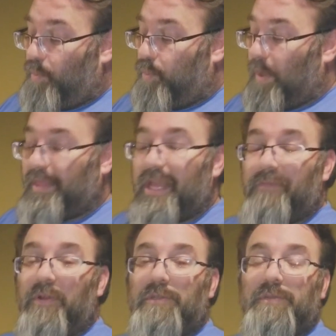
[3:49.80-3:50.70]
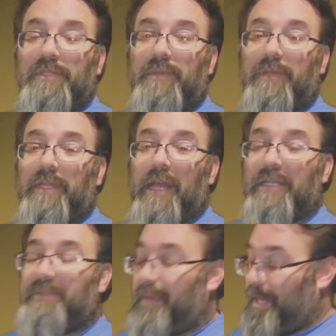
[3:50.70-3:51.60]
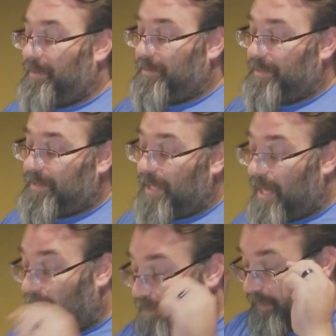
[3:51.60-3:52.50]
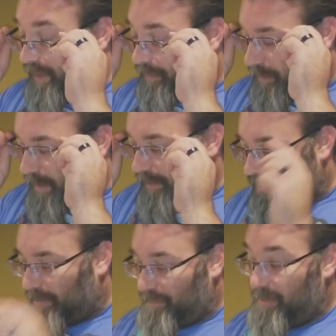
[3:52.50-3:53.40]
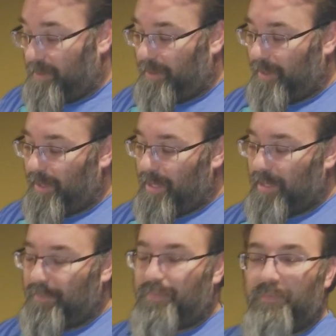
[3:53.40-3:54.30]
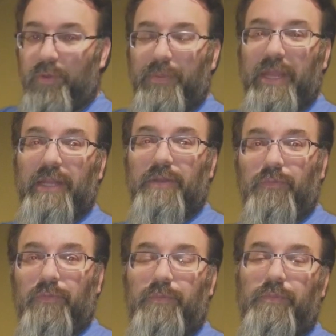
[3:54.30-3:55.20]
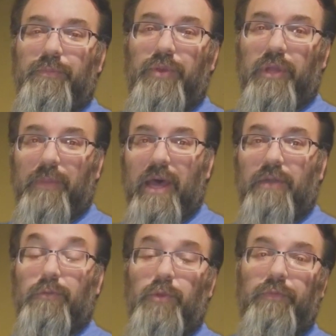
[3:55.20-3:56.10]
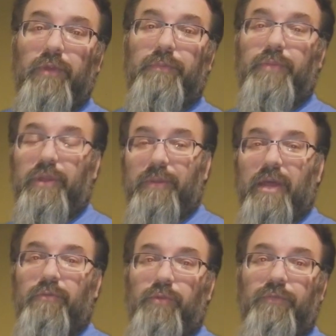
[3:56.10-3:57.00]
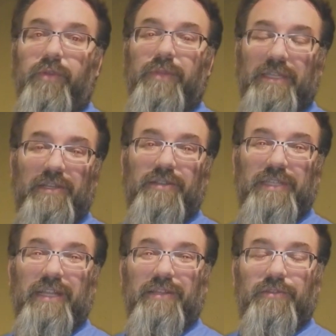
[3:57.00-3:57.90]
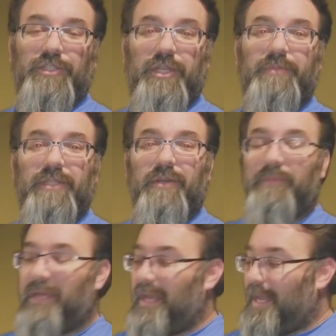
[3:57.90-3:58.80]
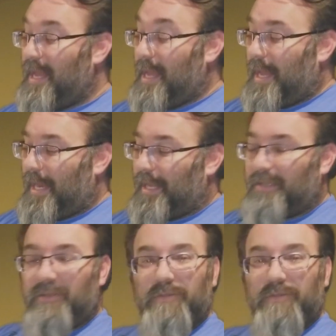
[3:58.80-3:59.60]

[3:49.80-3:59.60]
One thing I've noticed with some of the glass panels, when people are mounting them, repeated, putting them on, removing them, putting them on, removing them, it starts getting little chips in them. And it